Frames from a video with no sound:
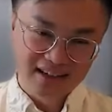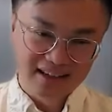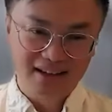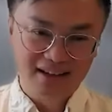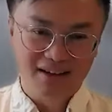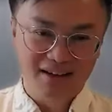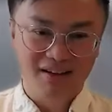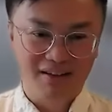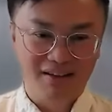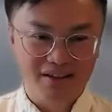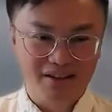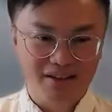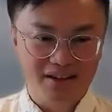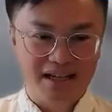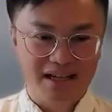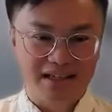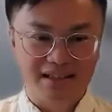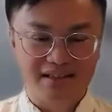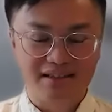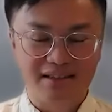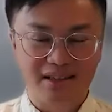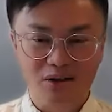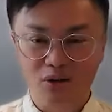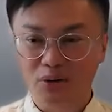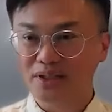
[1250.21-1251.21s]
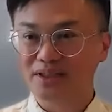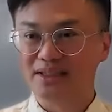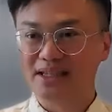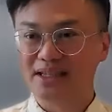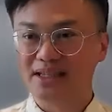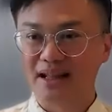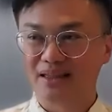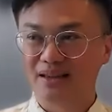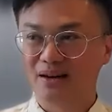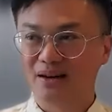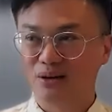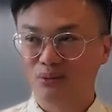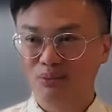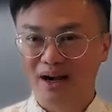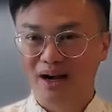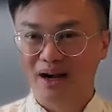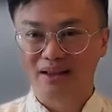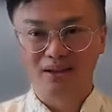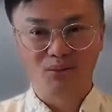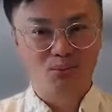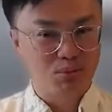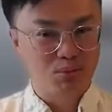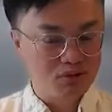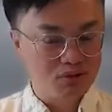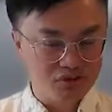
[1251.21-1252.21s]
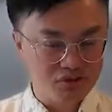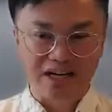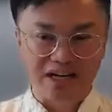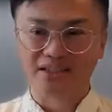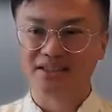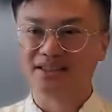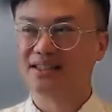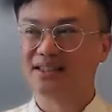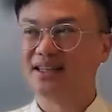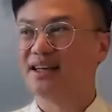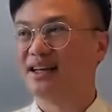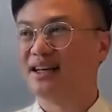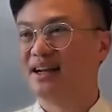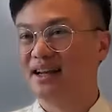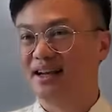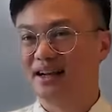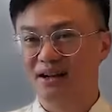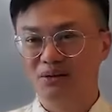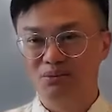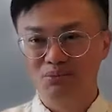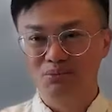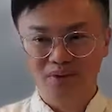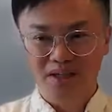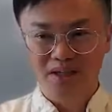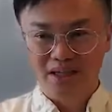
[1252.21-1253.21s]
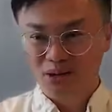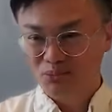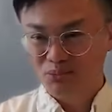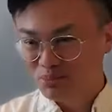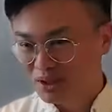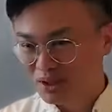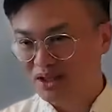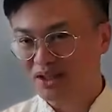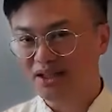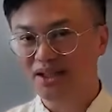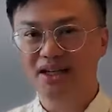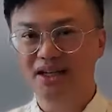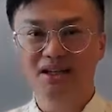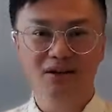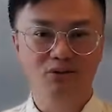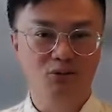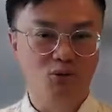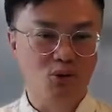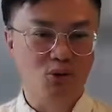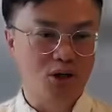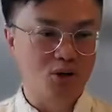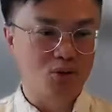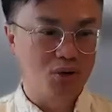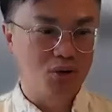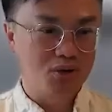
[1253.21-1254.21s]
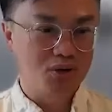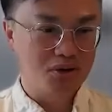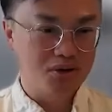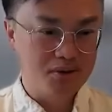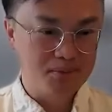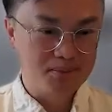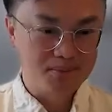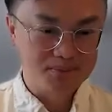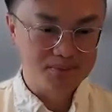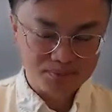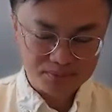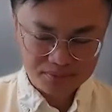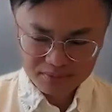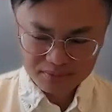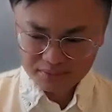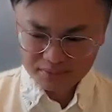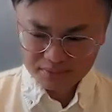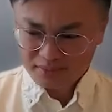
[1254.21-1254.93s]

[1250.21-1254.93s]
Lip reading: the noise out there about the profession and inability to recruit